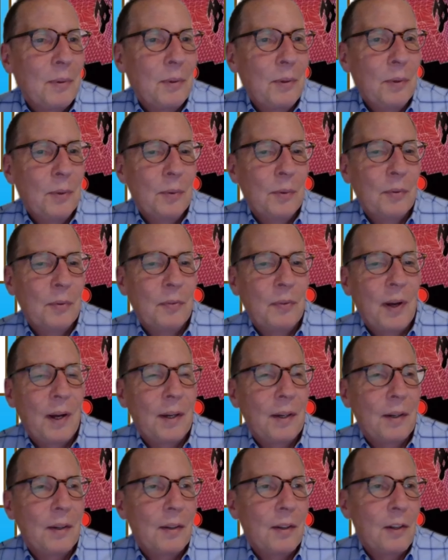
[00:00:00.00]
you will
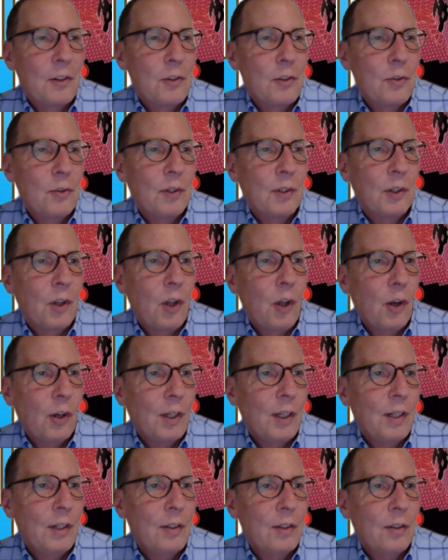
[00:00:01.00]
find that you can
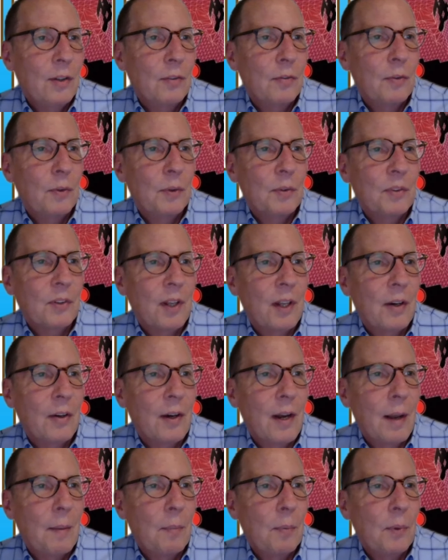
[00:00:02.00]
log into the Floor Scanner
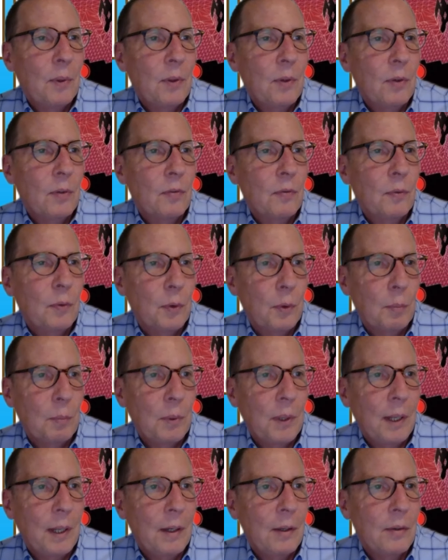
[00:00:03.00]
app with your floor
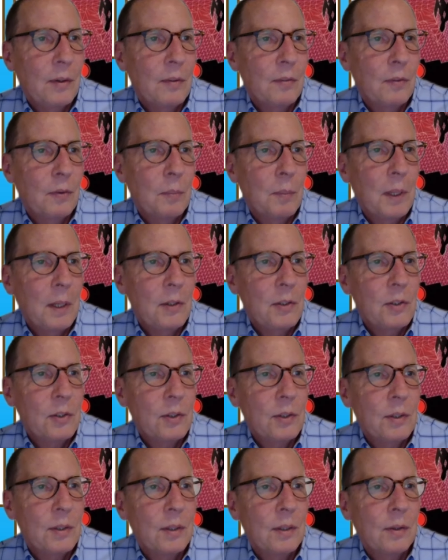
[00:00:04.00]
planner
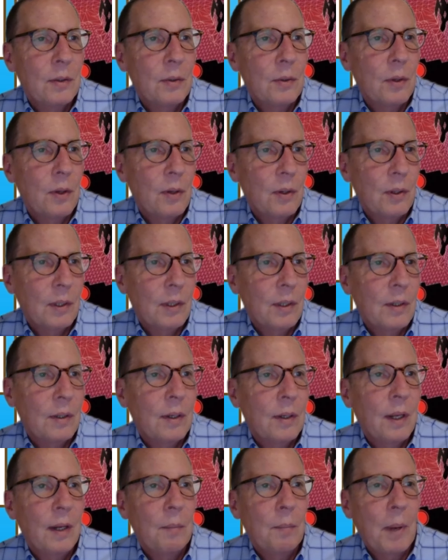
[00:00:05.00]
information, your login
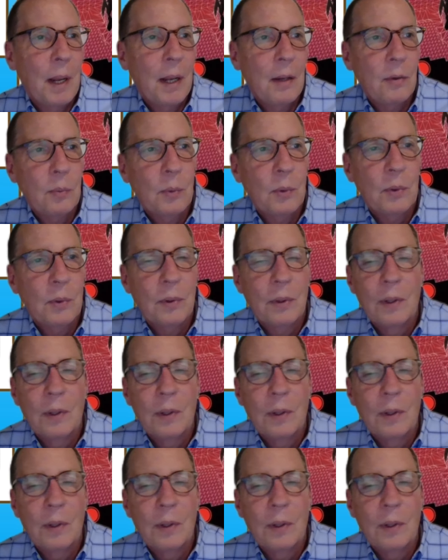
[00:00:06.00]
and password,